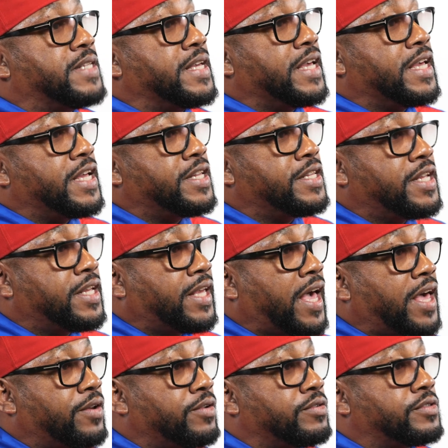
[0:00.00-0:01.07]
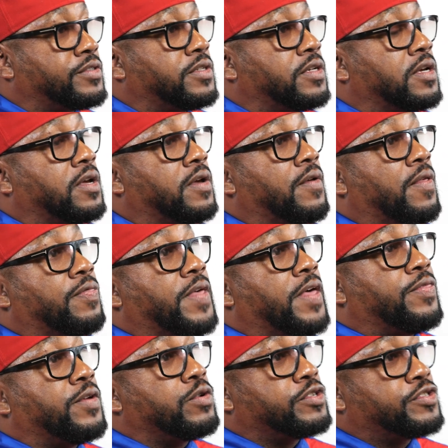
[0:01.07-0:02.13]
the indicators
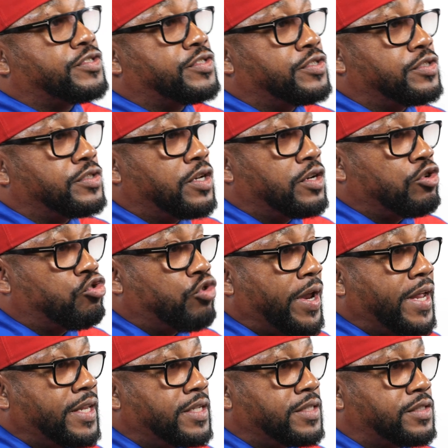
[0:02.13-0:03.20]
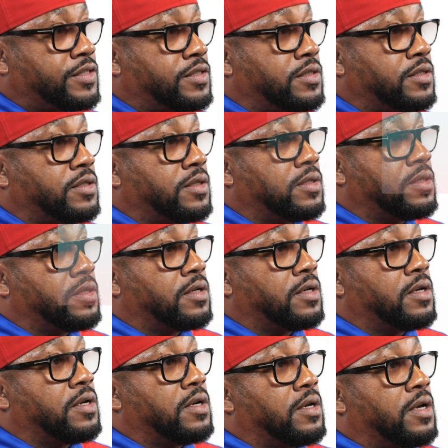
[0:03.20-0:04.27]
that there's greatness
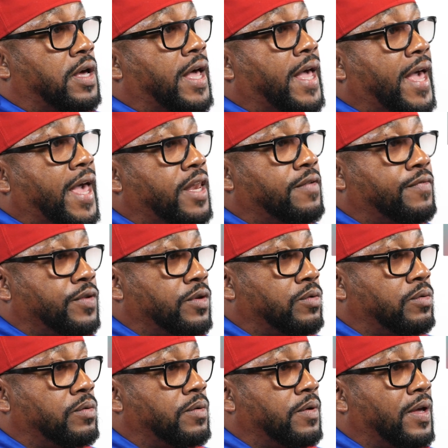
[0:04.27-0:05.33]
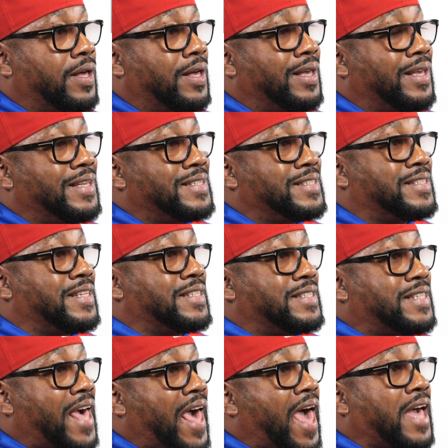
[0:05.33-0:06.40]
ahead of you is the
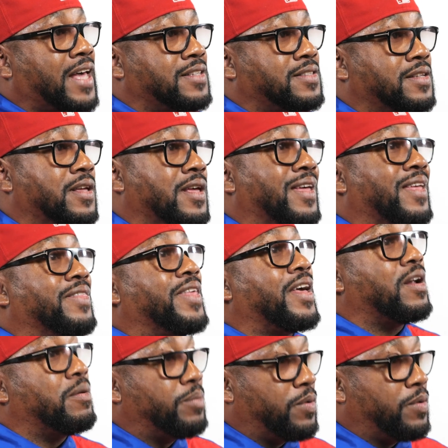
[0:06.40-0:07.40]
attacks that are